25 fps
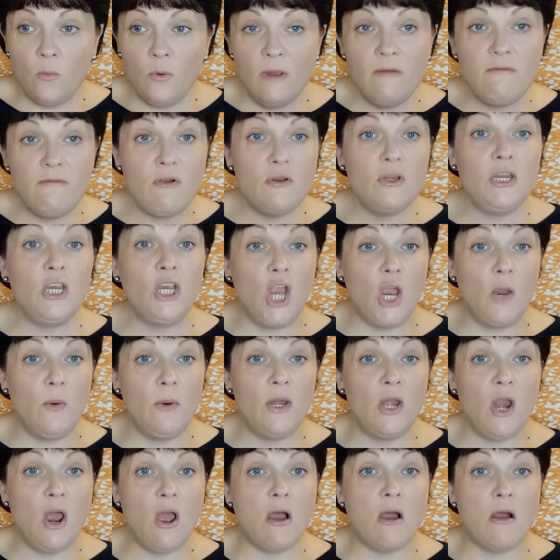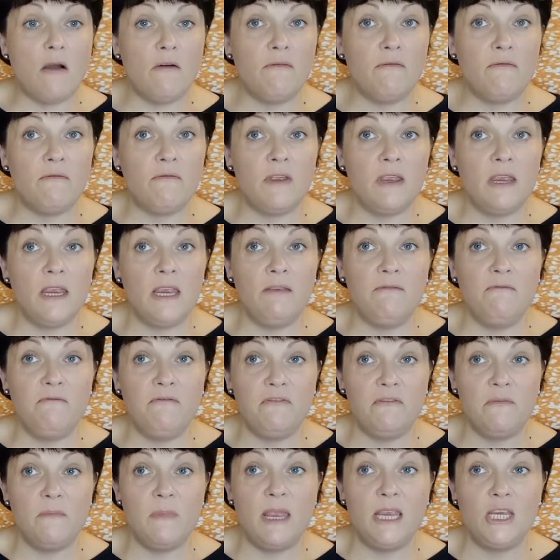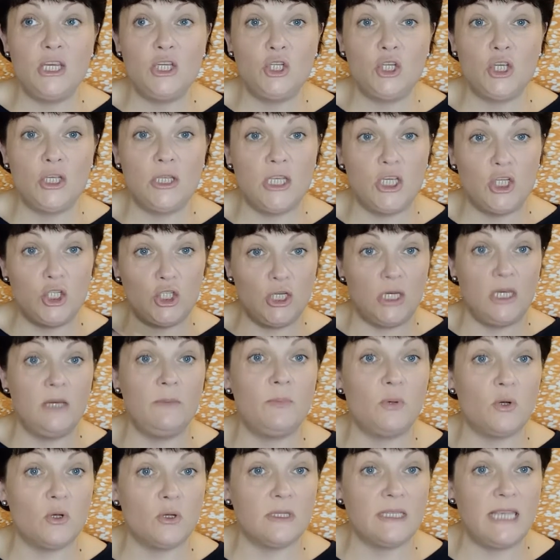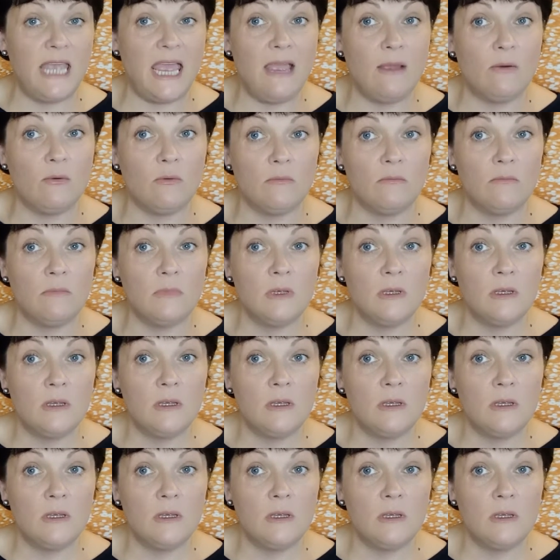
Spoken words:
we're only going off information that she puts out.